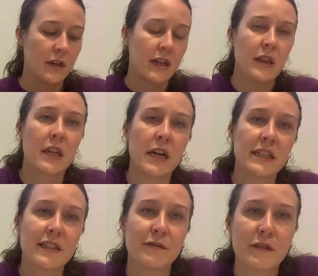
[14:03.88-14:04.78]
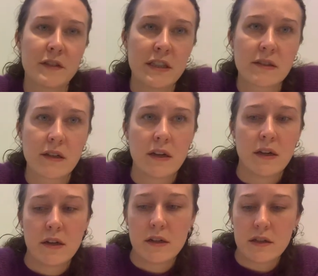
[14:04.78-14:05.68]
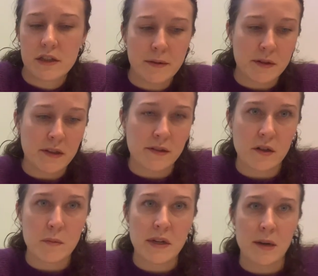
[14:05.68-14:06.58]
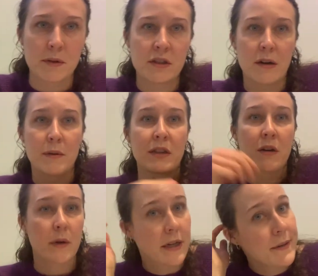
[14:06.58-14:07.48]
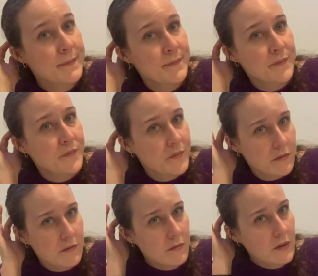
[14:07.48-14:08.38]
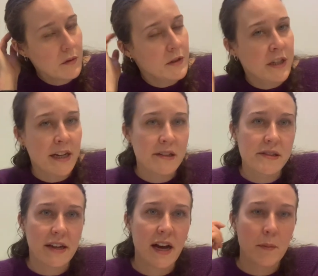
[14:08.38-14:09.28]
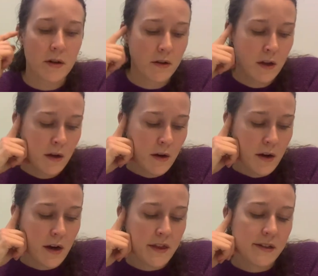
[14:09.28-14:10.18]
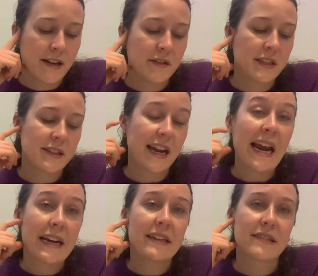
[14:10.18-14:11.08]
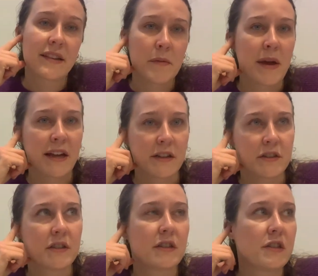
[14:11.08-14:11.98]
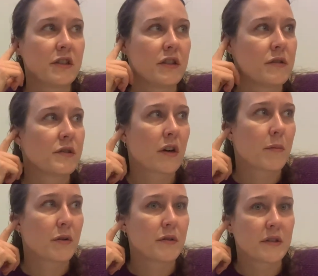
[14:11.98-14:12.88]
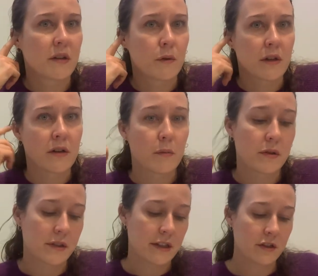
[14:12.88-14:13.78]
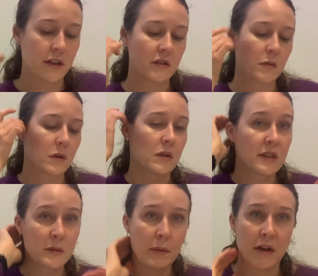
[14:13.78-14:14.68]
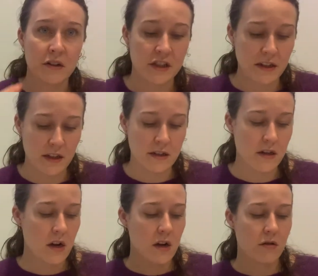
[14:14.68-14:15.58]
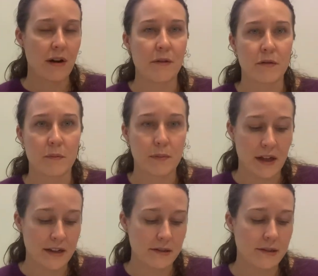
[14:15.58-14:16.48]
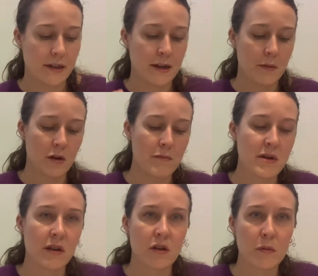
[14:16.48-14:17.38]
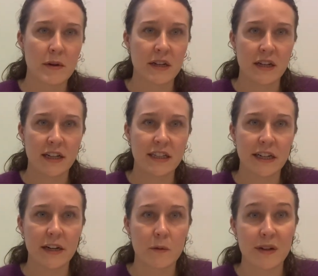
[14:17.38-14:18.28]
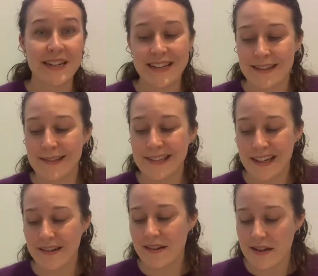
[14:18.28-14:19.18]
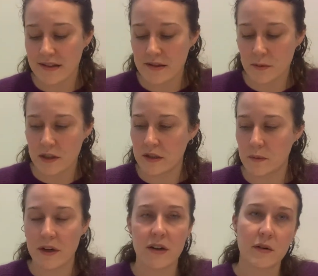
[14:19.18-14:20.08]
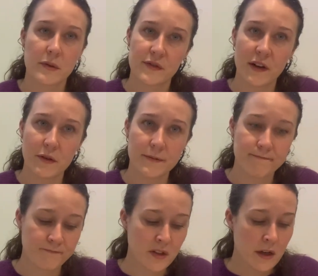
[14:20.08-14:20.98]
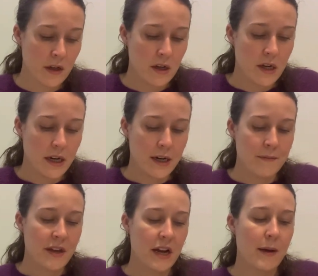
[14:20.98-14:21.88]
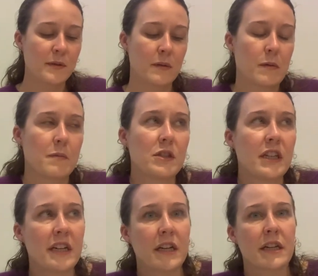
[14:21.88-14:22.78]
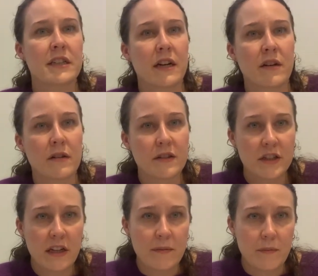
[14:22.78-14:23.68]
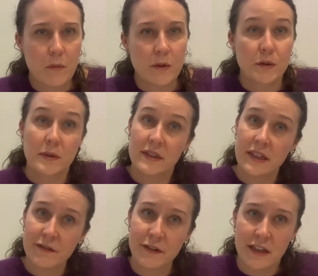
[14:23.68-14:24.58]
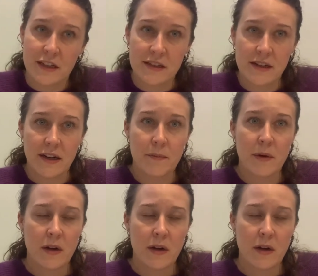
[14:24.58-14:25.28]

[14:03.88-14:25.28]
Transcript: in the 1950s, Jamieson's opened up a shop in Lerwick, which again is the capital. In the 70s and 80s, they managed to start producing 100% Shetland wool spun on Shetland rather than blends. Their mill opened in 1981 in Sandness, which is where it was founded. They kept up with machine knitting technology, which was significant at the time,